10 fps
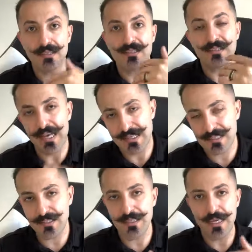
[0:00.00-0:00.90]
is
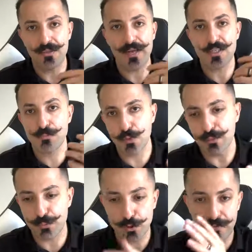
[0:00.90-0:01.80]
tested and that is
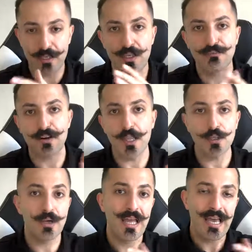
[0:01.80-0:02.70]
bulletproof that you can
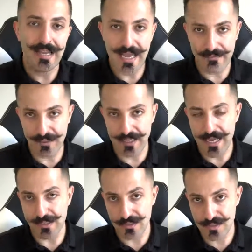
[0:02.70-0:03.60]
follow, and having
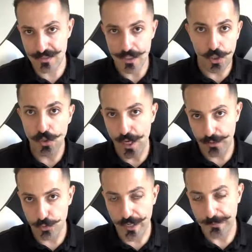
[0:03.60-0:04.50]
guidance along
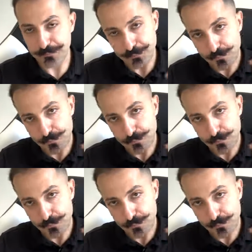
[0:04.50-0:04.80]
the way.